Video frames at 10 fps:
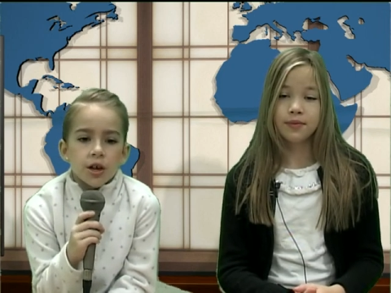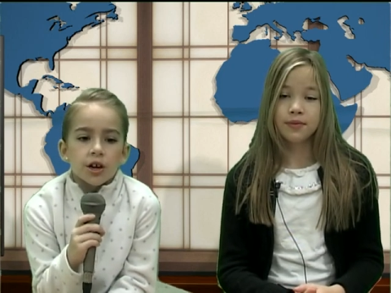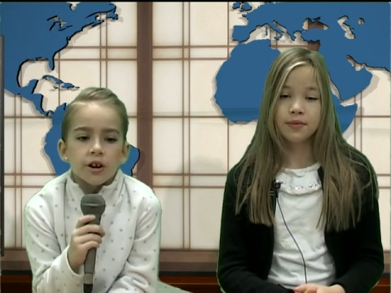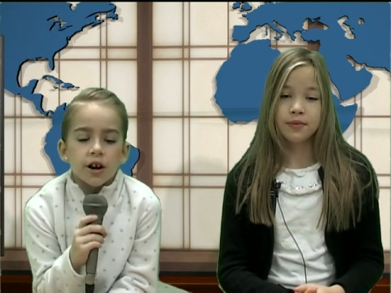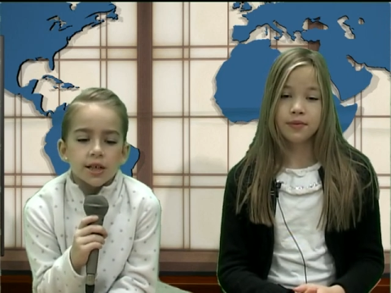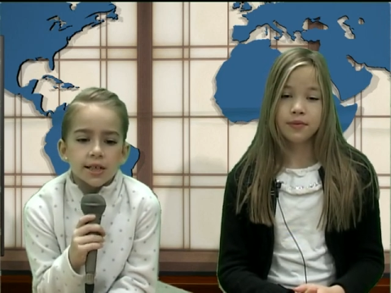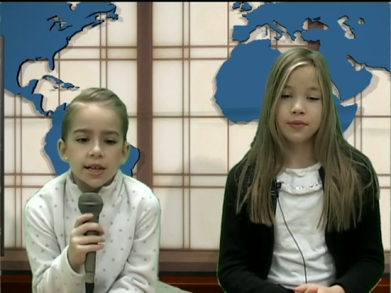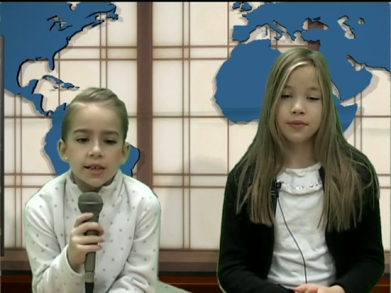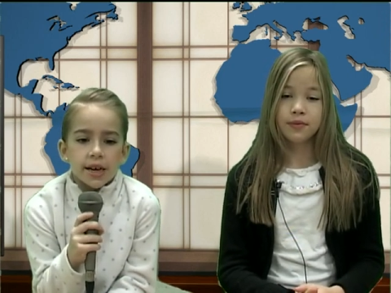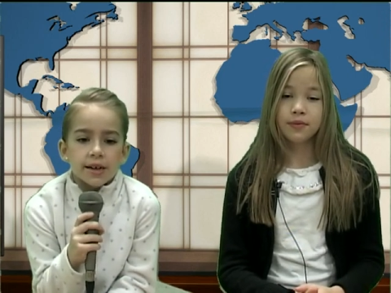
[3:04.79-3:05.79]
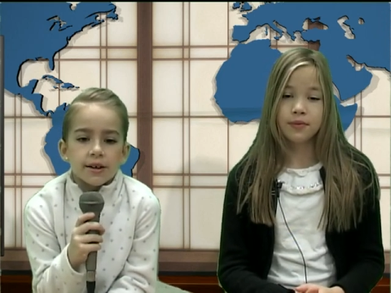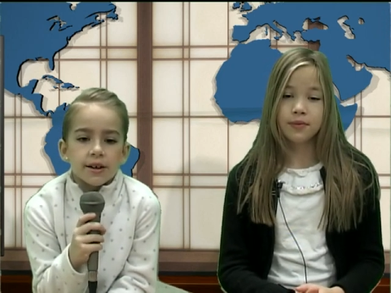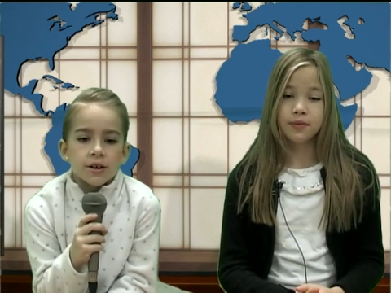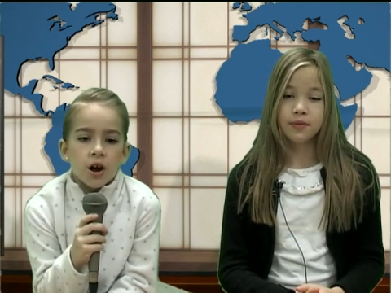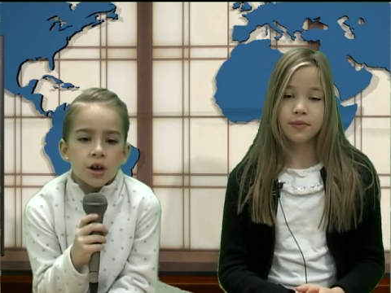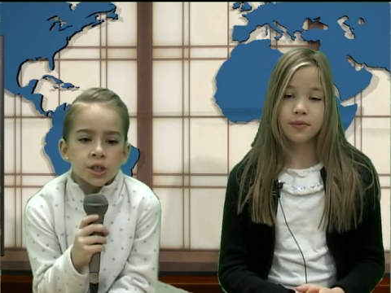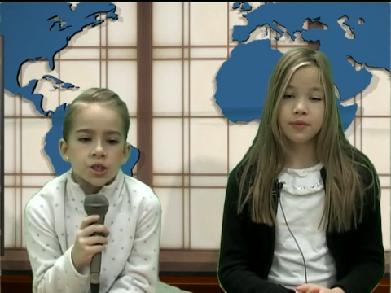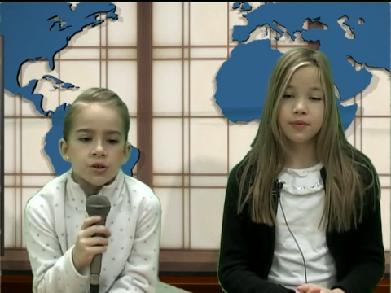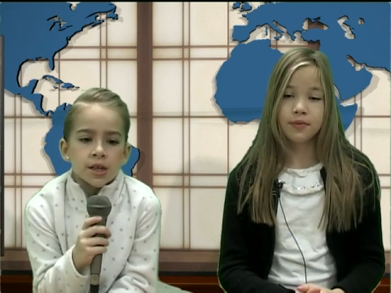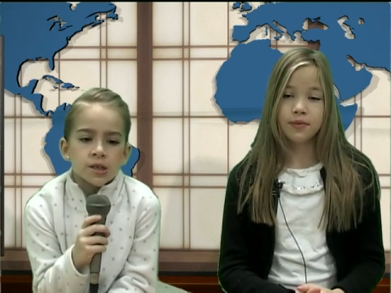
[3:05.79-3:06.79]
Speaker 1: Curiosity landed in
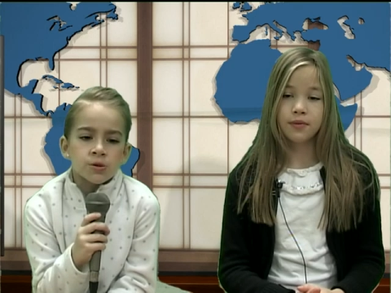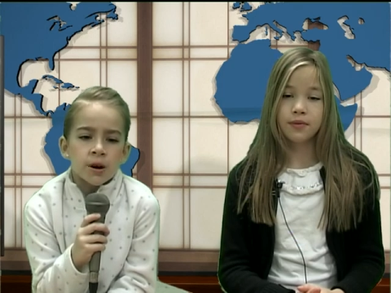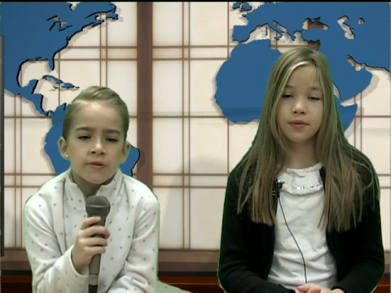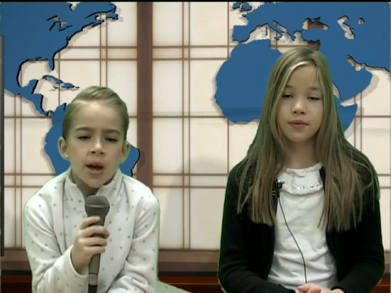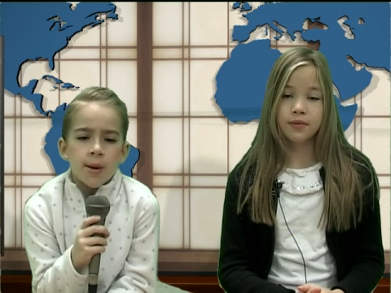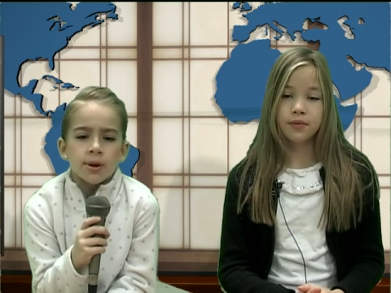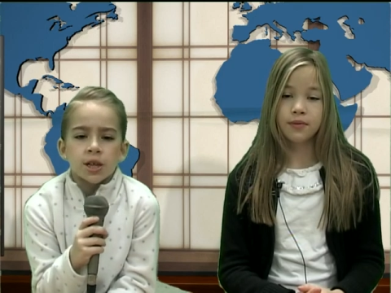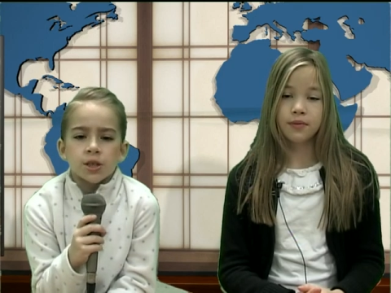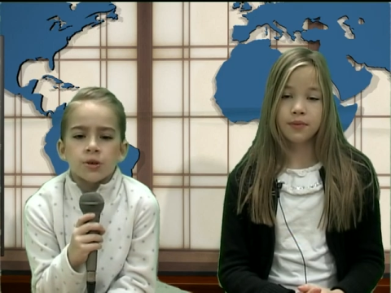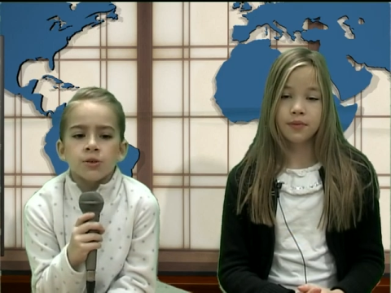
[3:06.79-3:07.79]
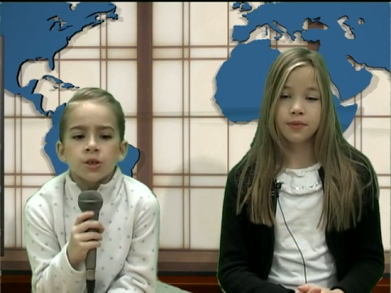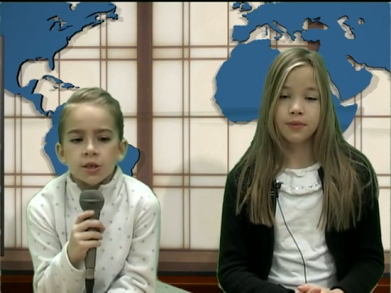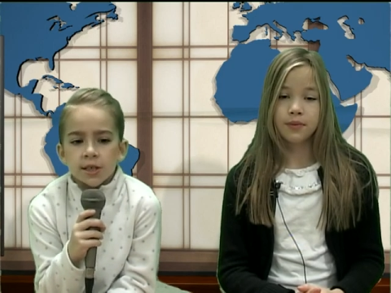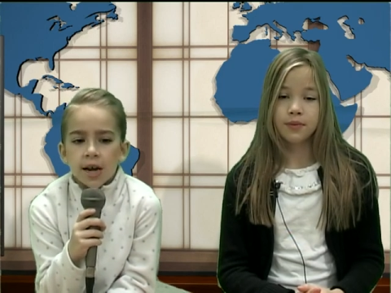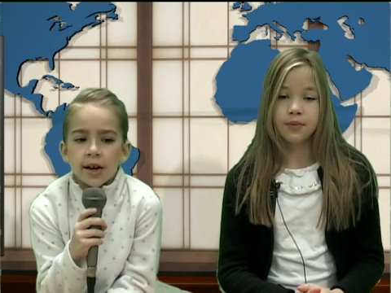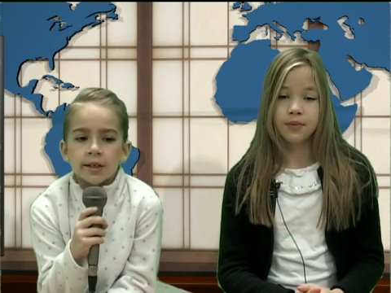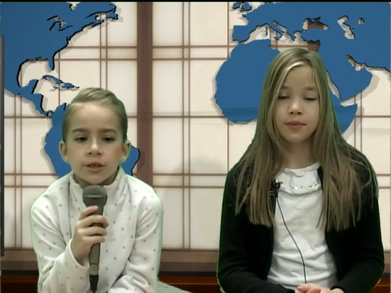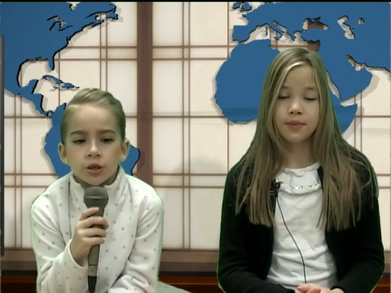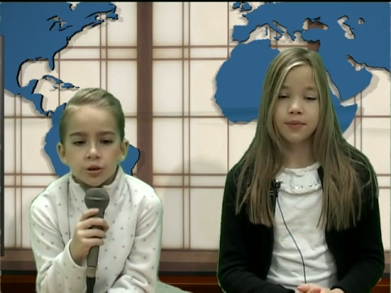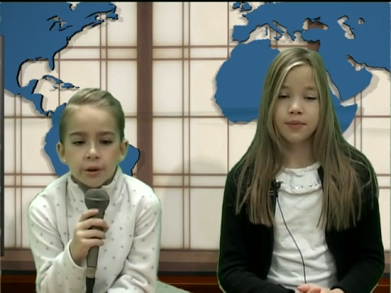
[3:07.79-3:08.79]
August 2012, but it soon took a side
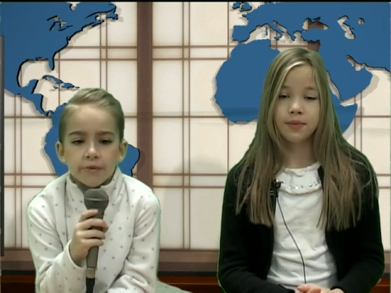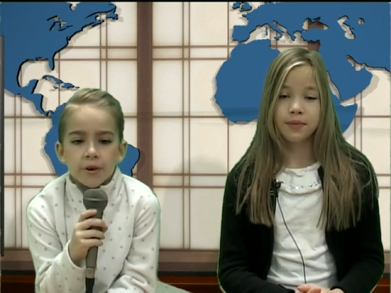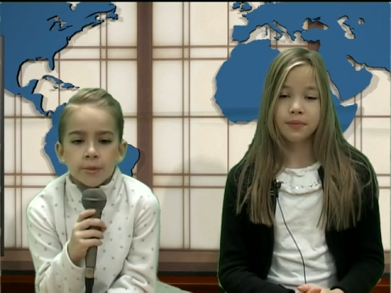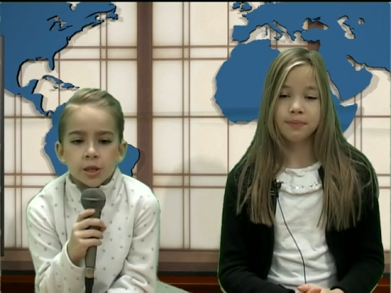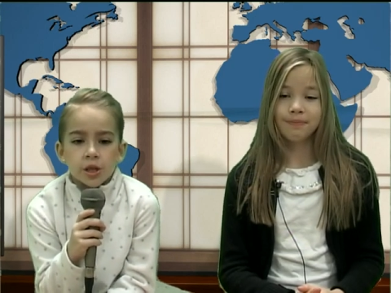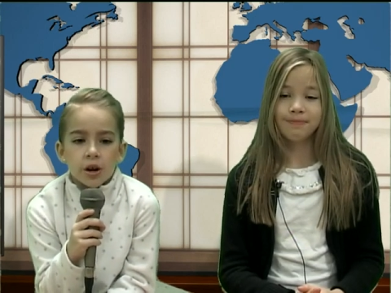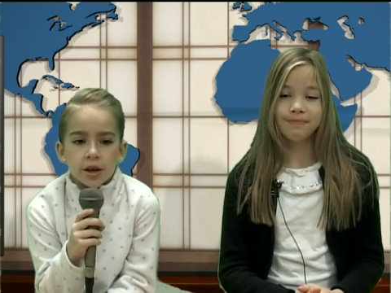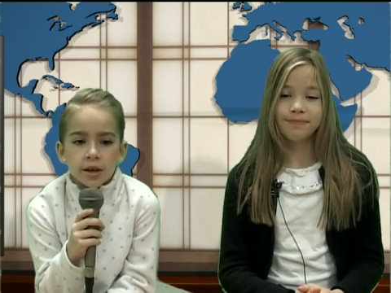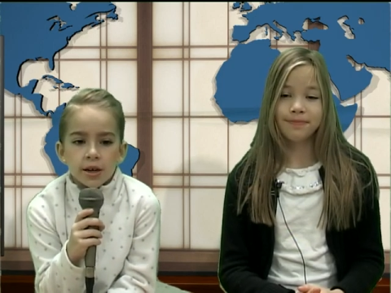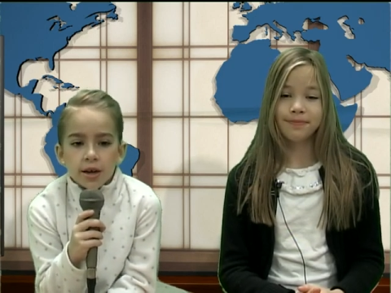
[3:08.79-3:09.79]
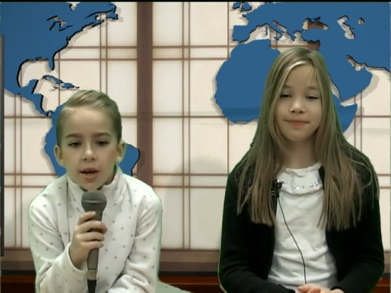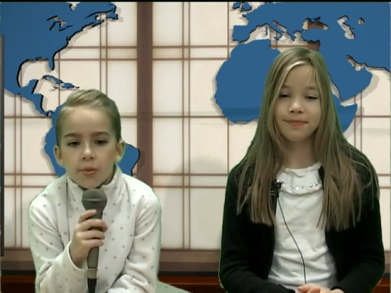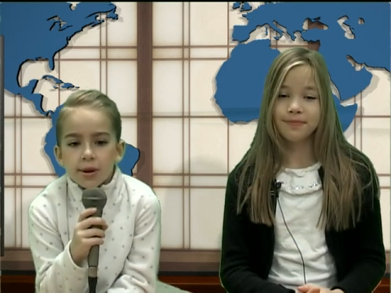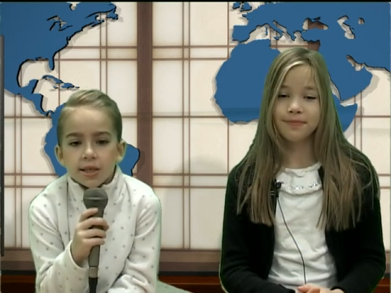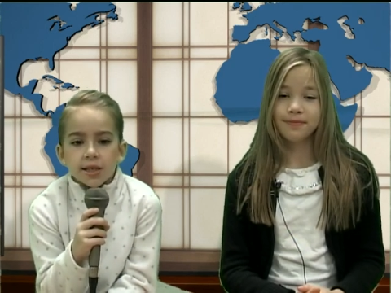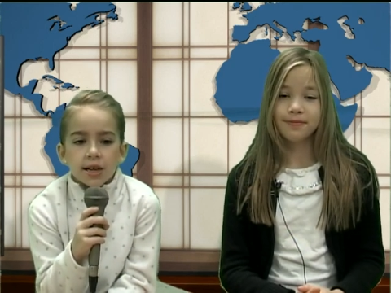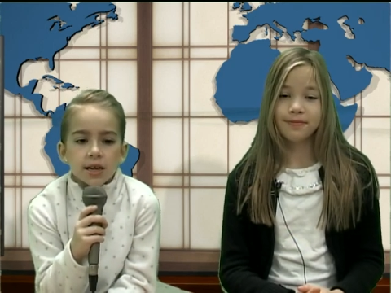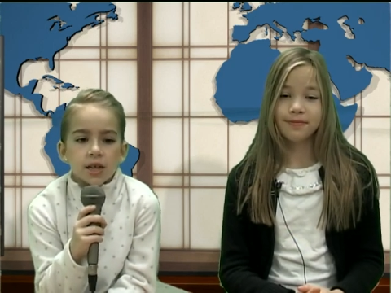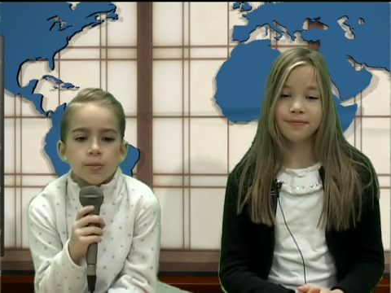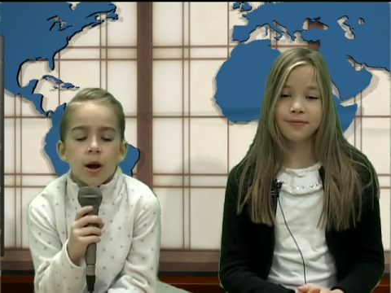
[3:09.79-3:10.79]
trip from its target. It went to
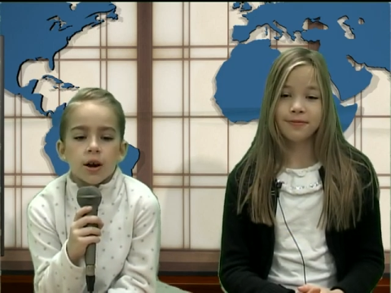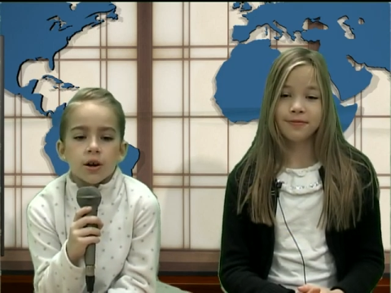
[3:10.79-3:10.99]
study a spot